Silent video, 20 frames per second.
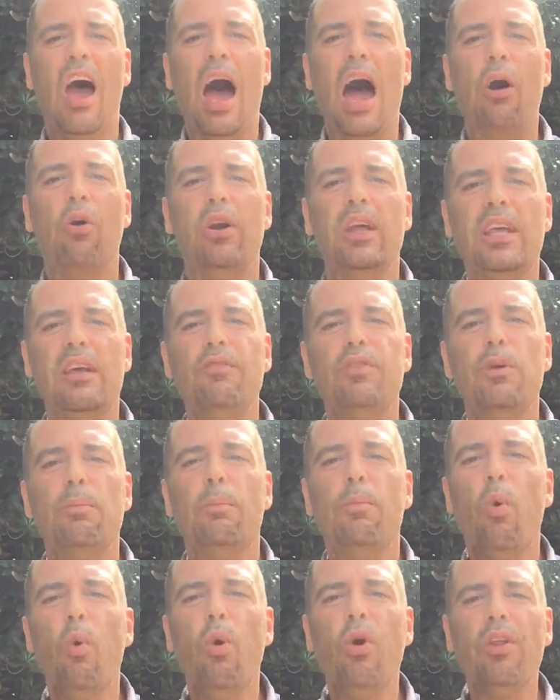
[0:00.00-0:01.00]
I'm gonna give you
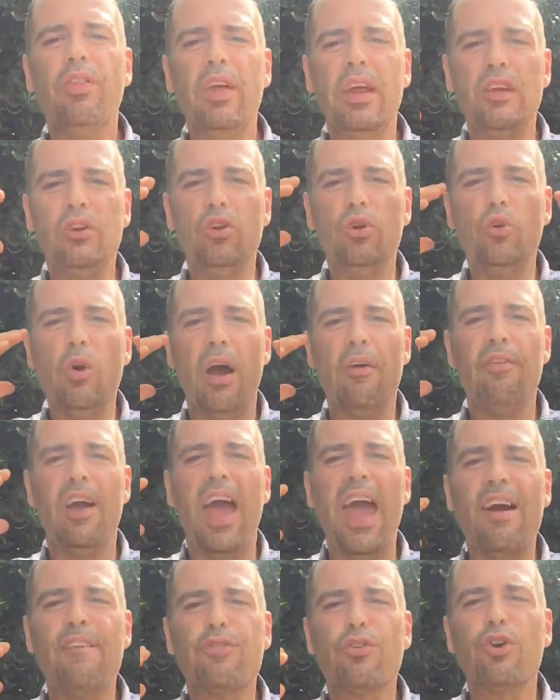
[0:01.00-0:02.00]
more than you have
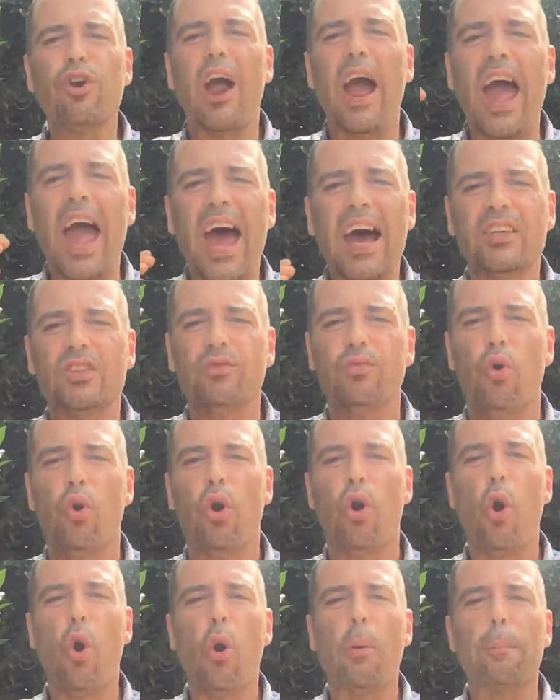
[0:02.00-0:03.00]
ever asked
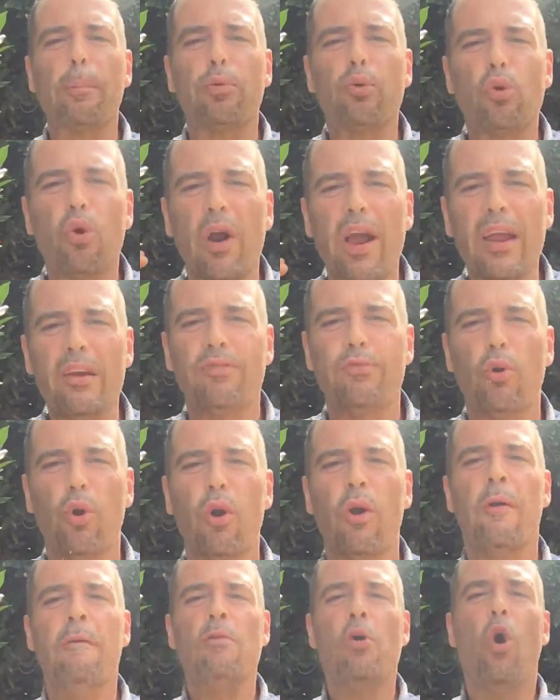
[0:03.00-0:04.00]
for or prayed for